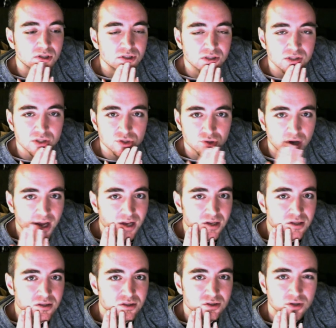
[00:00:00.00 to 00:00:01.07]
a
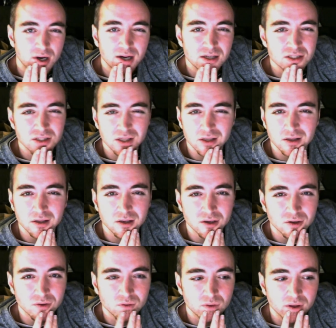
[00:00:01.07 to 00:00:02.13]
strategy,
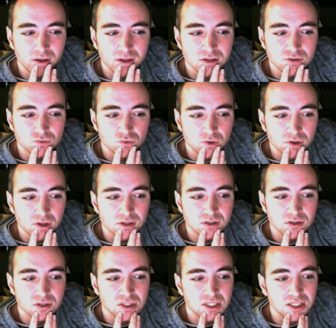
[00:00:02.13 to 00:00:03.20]
like it's really
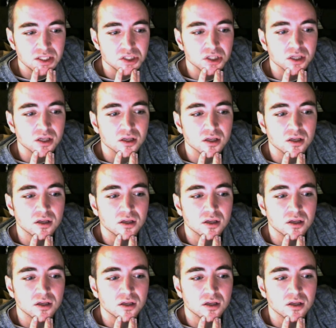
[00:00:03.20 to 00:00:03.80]
strategic.